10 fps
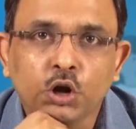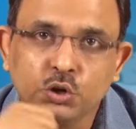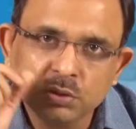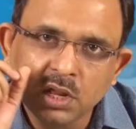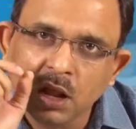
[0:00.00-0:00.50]

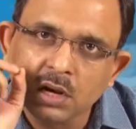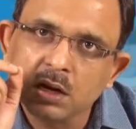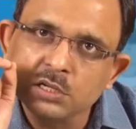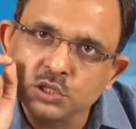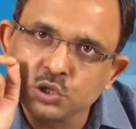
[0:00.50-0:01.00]
Do the
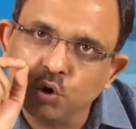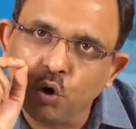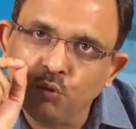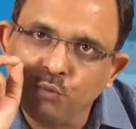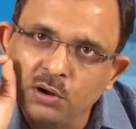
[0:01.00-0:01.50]
learners
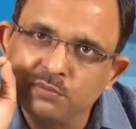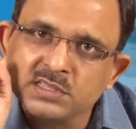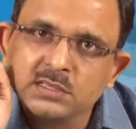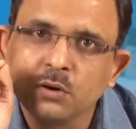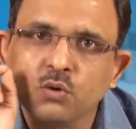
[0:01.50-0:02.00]
know what
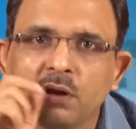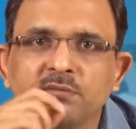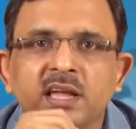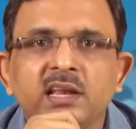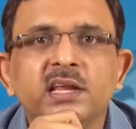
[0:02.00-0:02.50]
was the role
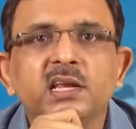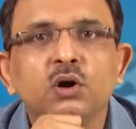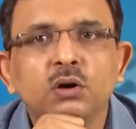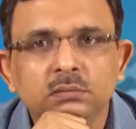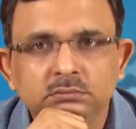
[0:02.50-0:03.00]
of
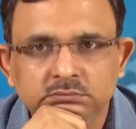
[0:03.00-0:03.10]
Galileo?